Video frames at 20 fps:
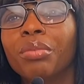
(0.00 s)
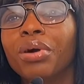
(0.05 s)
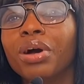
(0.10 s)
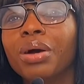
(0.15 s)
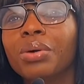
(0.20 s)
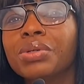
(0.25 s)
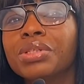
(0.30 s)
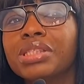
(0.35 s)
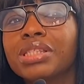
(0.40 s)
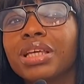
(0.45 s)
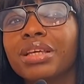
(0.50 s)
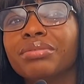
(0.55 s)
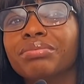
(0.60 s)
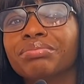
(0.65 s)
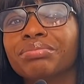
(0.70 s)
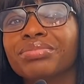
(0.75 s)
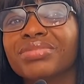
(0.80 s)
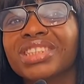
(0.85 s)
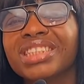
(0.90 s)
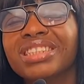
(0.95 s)
But I was like,
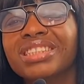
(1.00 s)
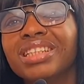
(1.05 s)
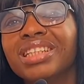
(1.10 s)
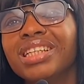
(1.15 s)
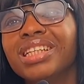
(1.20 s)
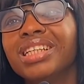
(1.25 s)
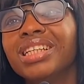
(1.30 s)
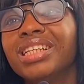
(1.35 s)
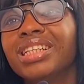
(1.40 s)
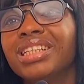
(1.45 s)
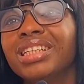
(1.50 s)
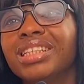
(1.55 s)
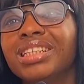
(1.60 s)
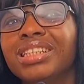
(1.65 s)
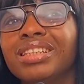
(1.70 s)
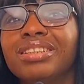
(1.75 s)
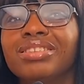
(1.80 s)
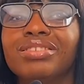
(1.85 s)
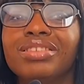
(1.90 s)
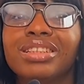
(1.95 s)

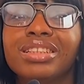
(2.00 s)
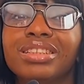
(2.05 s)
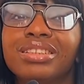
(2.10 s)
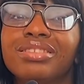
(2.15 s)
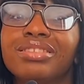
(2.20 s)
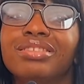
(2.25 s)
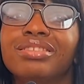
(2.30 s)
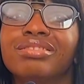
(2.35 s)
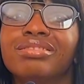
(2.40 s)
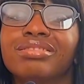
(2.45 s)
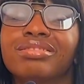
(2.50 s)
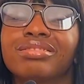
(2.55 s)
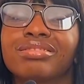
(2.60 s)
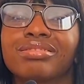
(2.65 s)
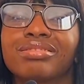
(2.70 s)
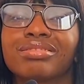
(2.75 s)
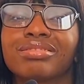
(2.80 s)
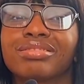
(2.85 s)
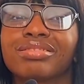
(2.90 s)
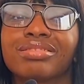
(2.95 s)
really,
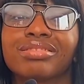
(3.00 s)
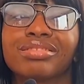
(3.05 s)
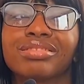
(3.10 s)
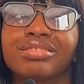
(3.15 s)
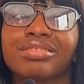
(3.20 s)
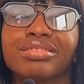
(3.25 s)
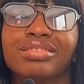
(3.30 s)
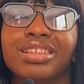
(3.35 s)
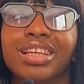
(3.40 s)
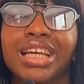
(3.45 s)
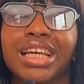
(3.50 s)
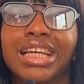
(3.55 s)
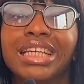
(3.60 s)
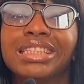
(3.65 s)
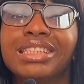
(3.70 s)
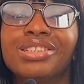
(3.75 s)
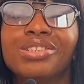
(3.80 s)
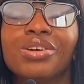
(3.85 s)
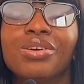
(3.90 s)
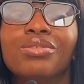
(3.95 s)
it
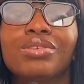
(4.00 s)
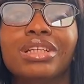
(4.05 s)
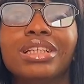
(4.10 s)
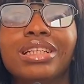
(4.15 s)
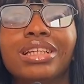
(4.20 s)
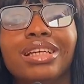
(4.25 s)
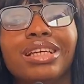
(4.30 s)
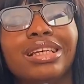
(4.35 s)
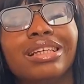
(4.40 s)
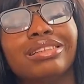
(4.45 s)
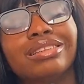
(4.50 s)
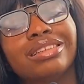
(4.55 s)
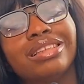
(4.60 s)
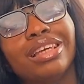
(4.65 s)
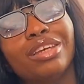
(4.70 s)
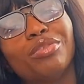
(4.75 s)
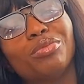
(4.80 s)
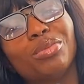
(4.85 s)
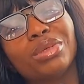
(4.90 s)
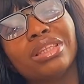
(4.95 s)
did not really
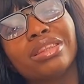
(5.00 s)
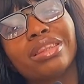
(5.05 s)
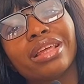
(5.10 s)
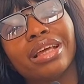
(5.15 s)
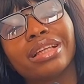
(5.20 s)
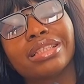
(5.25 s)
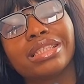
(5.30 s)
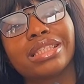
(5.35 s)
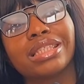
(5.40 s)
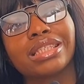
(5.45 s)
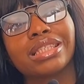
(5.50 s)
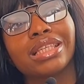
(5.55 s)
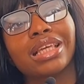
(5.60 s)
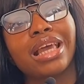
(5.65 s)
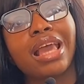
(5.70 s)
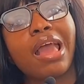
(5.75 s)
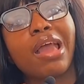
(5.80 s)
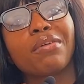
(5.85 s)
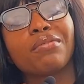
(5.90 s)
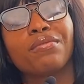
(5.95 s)
give me that
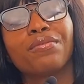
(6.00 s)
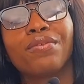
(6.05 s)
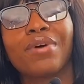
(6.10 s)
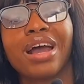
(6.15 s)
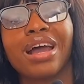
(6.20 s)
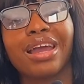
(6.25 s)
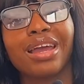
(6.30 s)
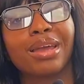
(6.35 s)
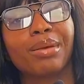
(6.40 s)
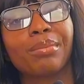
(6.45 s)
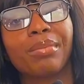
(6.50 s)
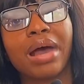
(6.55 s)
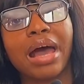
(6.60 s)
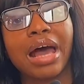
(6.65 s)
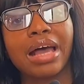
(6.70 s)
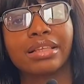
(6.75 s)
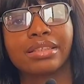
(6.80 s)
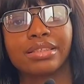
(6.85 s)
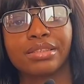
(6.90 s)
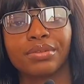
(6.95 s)
vibe
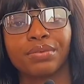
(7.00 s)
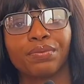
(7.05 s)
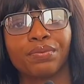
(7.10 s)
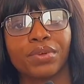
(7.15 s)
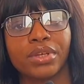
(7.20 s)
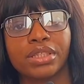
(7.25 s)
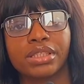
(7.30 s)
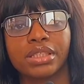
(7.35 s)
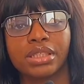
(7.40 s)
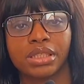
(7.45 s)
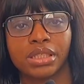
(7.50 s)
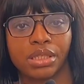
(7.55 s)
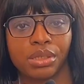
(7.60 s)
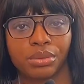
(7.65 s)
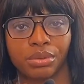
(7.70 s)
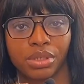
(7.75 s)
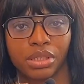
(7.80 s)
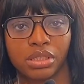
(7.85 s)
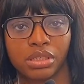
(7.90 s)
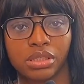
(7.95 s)
as the first
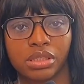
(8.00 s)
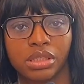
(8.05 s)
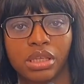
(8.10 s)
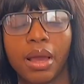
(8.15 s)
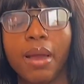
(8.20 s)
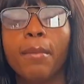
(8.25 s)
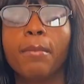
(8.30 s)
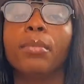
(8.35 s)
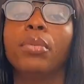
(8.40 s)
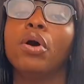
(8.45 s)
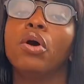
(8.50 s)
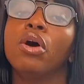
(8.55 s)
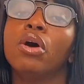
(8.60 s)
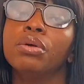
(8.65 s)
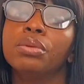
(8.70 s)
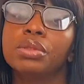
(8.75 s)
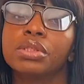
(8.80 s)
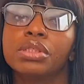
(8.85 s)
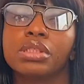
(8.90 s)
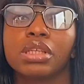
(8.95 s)
series. But
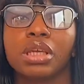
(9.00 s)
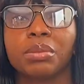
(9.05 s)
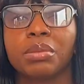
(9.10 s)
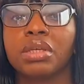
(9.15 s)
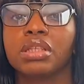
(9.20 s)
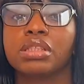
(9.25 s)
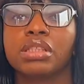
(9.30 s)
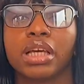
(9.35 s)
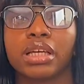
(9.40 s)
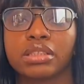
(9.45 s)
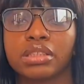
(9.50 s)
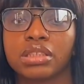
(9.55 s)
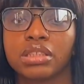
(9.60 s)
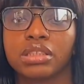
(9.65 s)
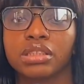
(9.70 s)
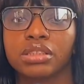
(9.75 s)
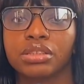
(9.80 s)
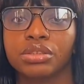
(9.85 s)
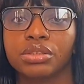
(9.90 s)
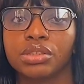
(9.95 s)
all the same, it's
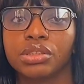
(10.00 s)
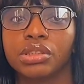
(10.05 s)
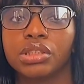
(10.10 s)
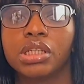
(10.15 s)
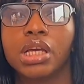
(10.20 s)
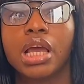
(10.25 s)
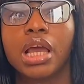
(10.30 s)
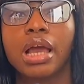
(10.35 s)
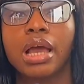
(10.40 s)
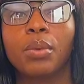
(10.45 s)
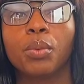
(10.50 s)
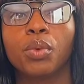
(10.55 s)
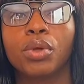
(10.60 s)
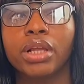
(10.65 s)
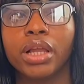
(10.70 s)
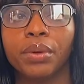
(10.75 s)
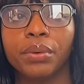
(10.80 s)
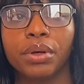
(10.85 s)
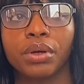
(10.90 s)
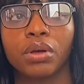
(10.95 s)
actually good.
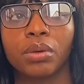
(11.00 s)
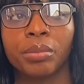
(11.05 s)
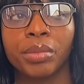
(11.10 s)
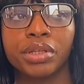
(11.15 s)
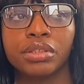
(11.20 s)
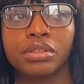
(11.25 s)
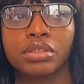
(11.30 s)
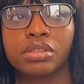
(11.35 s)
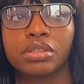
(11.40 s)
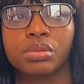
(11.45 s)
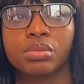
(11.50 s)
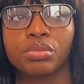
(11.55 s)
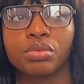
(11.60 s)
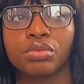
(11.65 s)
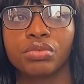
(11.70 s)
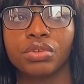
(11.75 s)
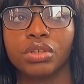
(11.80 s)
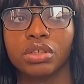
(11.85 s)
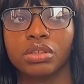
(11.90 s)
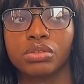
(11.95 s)
Will I recommend this
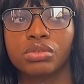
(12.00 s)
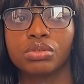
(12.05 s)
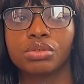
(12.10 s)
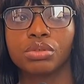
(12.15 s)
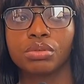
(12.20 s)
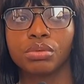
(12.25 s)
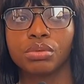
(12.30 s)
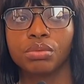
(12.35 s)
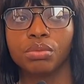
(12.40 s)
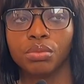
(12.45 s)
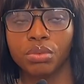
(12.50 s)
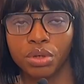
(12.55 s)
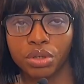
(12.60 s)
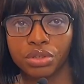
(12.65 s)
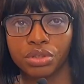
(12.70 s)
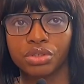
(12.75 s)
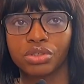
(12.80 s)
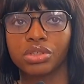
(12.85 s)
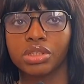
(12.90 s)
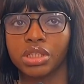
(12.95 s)
movie to
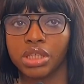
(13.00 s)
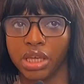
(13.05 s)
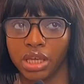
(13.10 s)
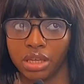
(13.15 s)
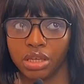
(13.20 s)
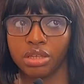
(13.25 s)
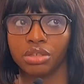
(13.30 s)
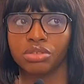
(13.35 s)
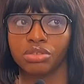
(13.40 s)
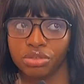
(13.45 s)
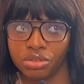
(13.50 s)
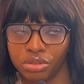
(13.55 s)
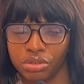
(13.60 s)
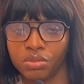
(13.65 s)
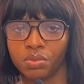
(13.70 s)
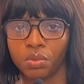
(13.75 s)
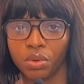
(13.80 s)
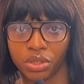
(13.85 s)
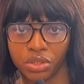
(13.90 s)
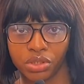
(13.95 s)
watch? Yeah, you
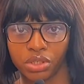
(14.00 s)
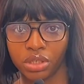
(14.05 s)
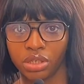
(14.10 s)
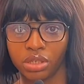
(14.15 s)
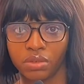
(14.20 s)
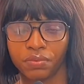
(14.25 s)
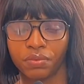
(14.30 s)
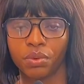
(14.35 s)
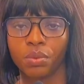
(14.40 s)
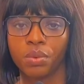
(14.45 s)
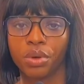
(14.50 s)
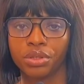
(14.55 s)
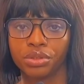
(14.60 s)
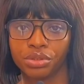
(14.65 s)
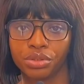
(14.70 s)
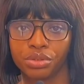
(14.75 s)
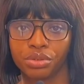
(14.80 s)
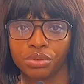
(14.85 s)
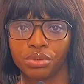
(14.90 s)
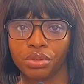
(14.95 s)
should watch it if you
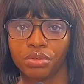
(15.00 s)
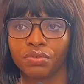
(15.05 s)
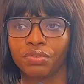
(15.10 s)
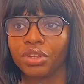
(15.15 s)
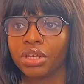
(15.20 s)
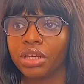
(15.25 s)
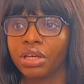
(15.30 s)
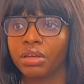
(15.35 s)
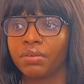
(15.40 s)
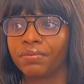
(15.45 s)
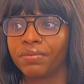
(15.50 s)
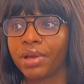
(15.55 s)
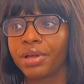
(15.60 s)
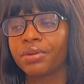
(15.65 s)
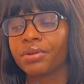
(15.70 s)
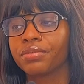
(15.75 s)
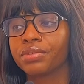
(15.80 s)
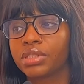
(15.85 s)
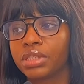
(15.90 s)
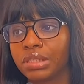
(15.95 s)
want to, if you're a
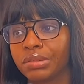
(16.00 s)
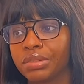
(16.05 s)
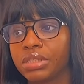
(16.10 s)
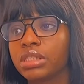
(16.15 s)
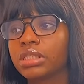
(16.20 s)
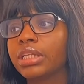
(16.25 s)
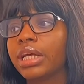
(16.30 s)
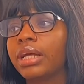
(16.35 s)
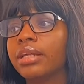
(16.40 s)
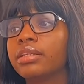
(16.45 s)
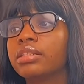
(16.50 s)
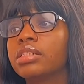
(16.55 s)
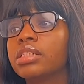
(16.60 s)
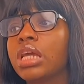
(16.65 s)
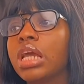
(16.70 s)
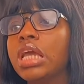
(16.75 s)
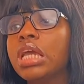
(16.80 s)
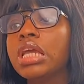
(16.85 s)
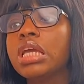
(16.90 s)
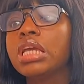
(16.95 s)
fan of series. And
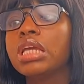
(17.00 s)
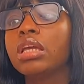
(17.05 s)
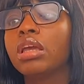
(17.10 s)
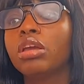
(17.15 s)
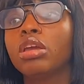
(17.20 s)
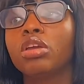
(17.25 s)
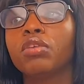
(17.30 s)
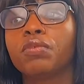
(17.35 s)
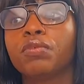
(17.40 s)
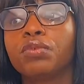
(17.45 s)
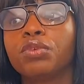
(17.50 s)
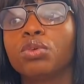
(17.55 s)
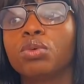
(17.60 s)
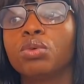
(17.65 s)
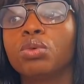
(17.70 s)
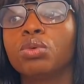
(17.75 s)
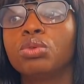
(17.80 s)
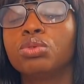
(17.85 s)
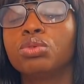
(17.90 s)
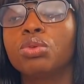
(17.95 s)
if
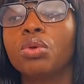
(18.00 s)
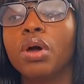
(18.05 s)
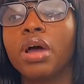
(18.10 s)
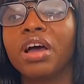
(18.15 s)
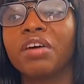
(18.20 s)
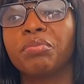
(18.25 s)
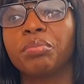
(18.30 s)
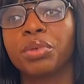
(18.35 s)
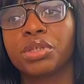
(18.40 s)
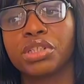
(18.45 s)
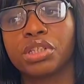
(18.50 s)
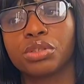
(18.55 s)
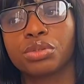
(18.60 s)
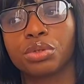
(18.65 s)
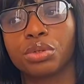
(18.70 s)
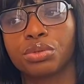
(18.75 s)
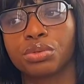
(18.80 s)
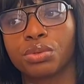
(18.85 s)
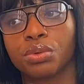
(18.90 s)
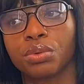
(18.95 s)
you don't have patience
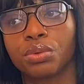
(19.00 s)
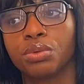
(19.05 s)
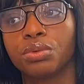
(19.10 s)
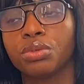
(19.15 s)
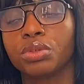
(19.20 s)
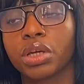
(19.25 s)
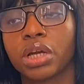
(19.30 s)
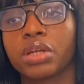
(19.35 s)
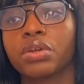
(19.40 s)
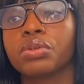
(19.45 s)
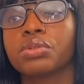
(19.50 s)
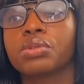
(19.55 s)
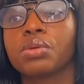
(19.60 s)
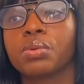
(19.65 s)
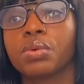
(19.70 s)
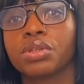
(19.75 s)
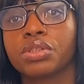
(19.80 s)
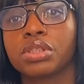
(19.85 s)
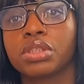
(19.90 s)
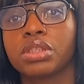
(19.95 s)
also, you can also
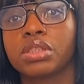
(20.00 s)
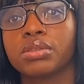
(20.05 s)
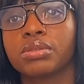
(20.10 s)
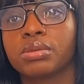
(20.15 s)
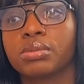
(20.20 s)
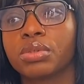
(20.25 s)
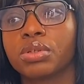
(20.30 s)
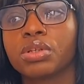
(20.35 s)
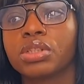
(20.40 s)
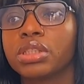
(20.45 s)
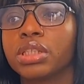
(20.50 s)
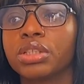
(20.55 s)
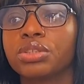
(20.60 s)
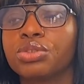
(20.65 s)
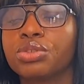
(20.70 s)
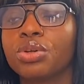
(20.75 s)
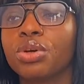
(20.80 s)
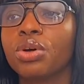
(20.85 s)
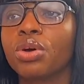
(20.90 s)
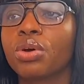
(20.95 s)
watch this series, because
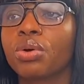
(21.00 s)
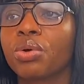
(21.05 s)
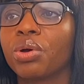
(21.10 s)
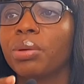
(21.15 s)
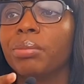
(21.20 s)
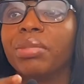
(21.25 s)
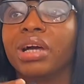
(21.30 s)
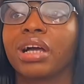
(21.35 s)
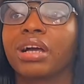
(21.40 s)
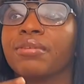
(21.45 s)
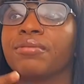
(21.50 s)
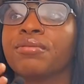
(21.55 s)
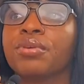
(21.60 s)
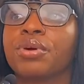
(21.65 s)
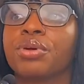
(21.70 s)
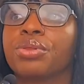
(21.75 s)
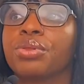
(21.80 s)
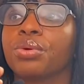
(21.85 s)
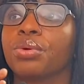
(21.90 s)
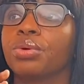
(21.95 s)
there's no going back and
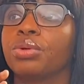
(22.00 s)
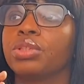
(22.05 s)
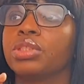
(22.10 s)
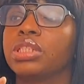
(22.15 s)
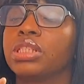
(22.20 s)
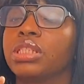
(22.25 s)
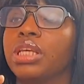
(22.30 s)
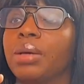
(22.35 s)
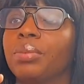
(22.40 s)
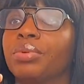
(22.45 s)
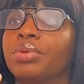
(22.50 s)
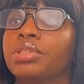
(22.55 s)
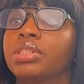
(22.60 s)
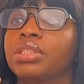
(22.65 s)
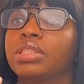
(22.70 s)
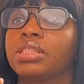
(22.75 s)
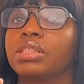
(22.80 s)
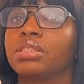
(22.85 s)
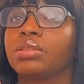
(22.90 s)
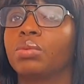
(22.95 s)
forth, oh, this happened
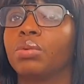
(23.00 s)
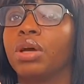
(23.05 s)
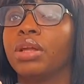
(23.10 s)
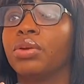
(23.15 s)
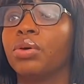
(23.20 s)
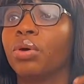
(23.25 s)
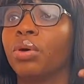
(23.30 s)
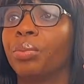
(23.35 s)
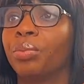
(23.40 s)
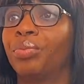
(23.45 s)
in season 1 or